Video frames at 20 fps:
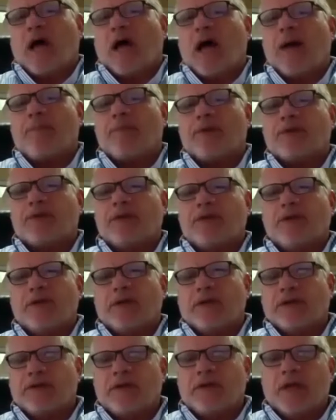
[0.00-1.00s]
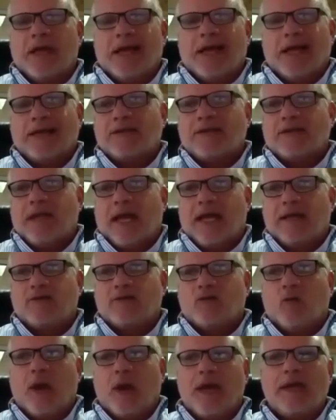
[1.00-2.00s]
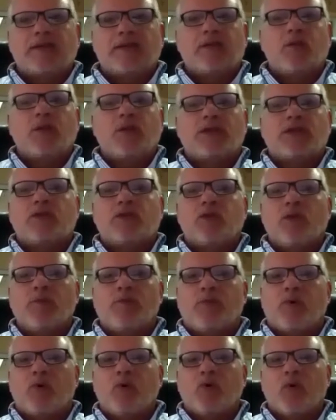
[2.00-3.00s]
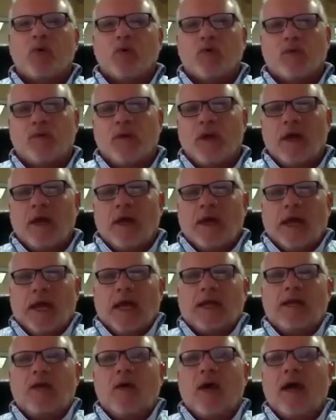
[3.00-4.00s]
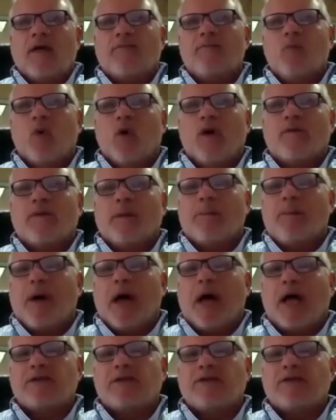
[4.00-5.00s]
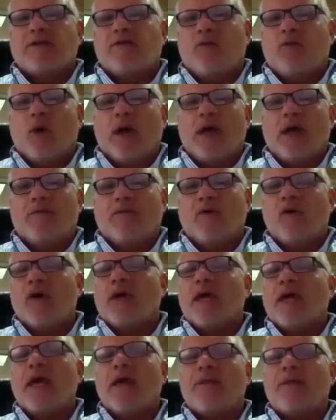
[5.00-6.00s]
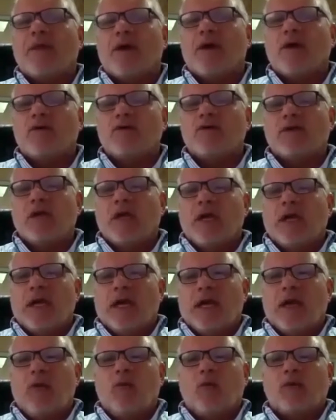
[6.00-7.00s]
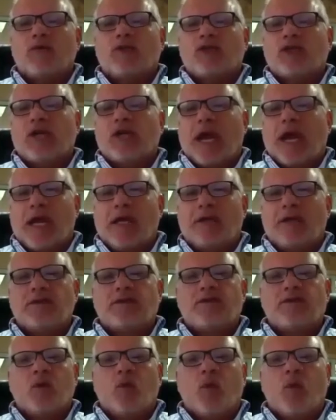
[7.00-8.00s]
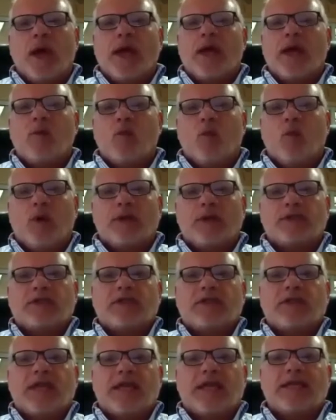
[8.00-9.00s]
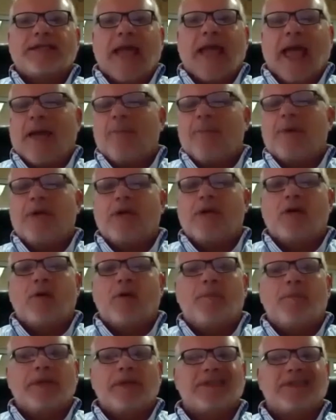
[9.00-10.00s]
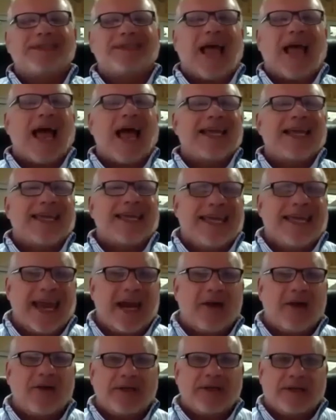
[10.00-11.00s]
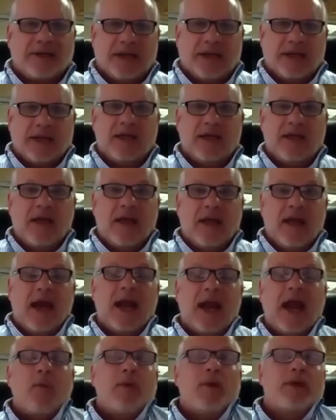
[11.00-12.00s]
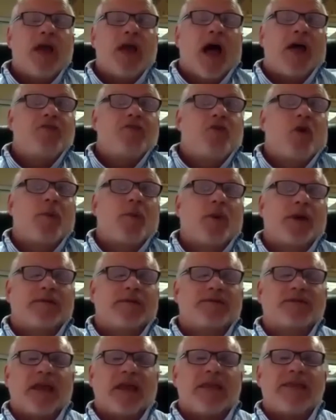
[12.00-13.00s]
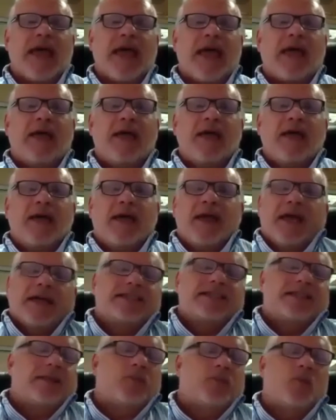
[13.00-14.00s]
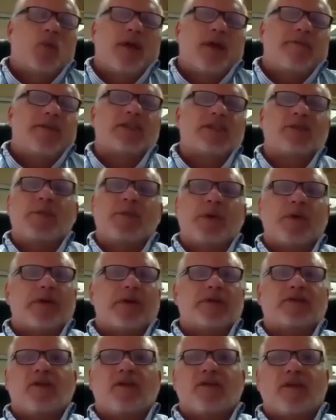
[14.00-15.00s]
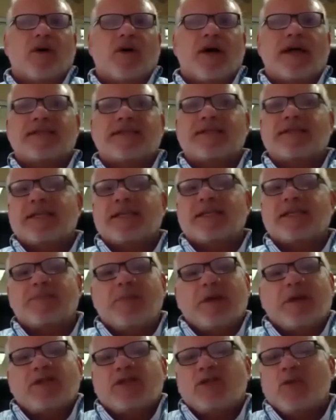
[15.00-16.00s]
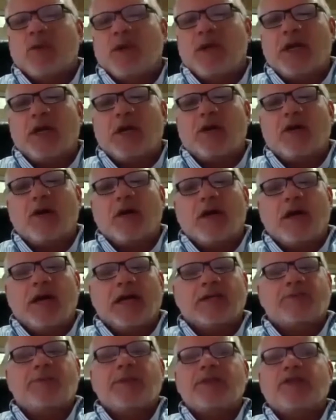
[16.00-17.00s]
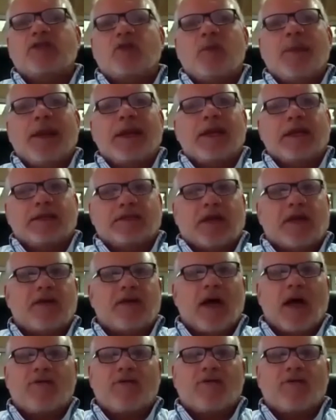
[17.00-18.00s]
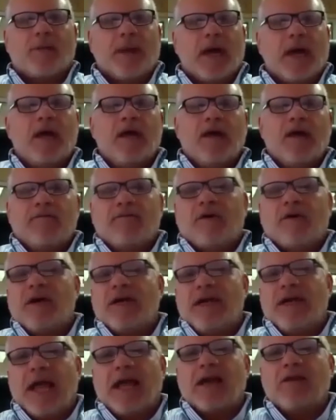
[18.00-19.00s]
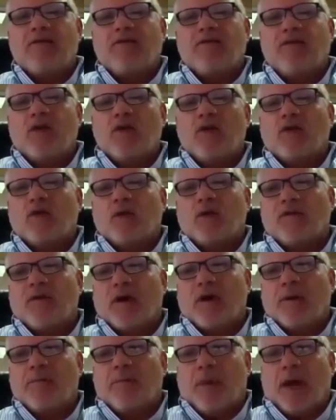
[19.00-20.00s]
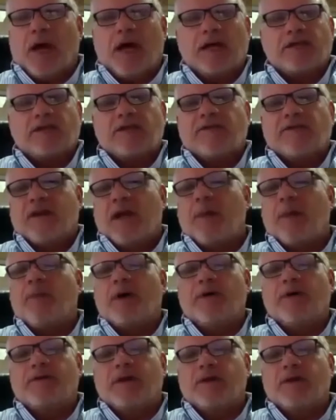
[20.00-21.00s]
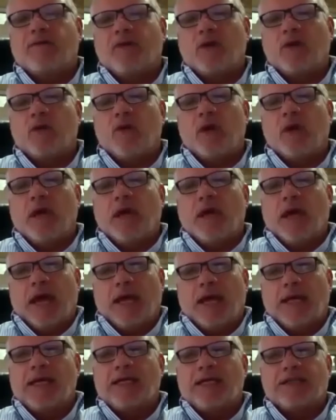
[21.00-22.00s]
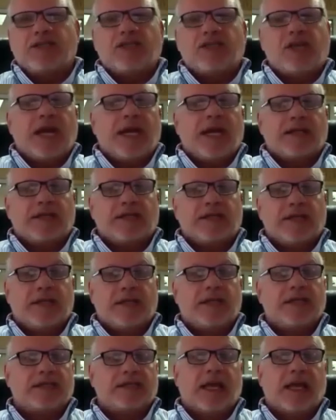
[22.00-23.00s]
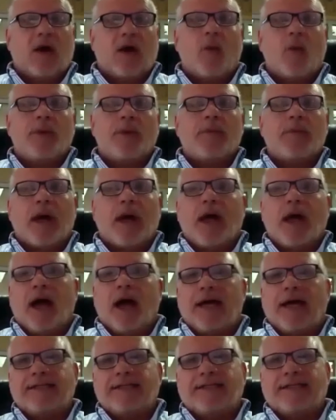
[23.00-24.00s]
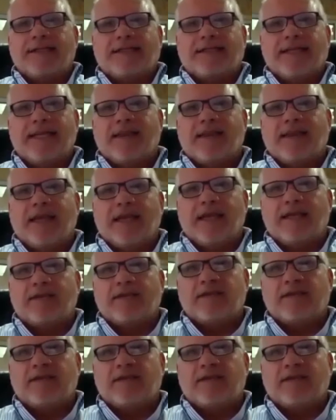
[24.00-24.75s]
opportunities, as, as ways in which to improve, and you have more of a positive way of looking at those, it will change the way in which things happen in your business. I guarantee it. And I would not normally have said that, except what I've experienced over the last six months to a year has been tremendous. I've gone from a very negative view to a very positive and uplifting view. And it has changed. And it's opened my eyes to see things